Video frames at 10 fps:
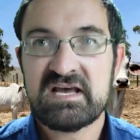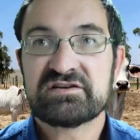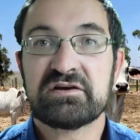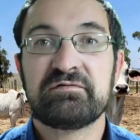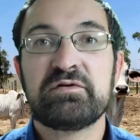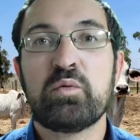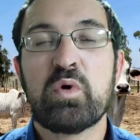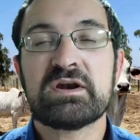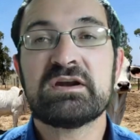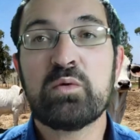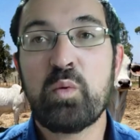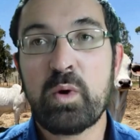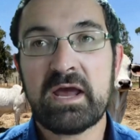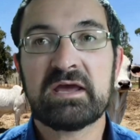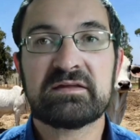So if you wonder
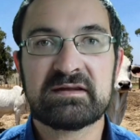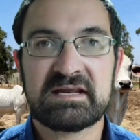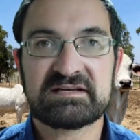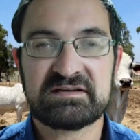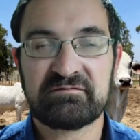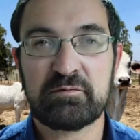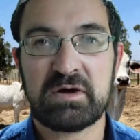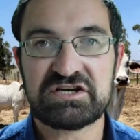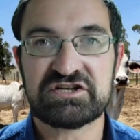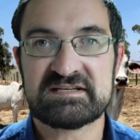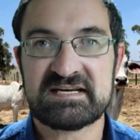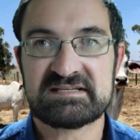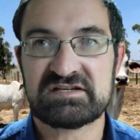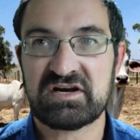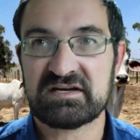where the next information
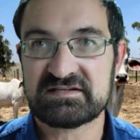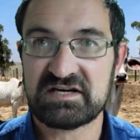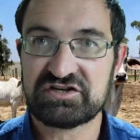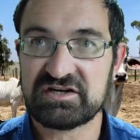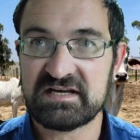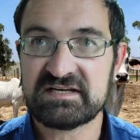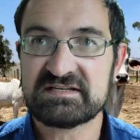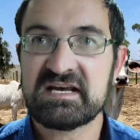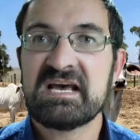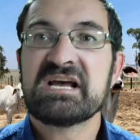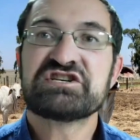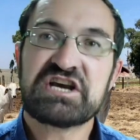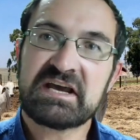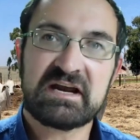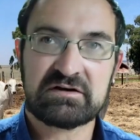session is,
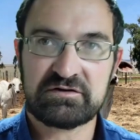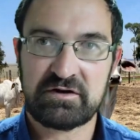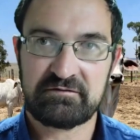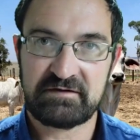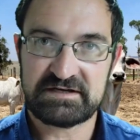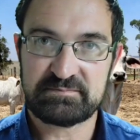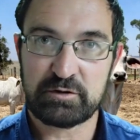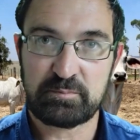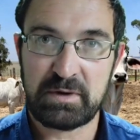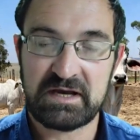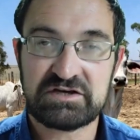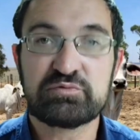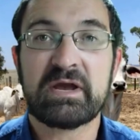check it out on our Facebook page.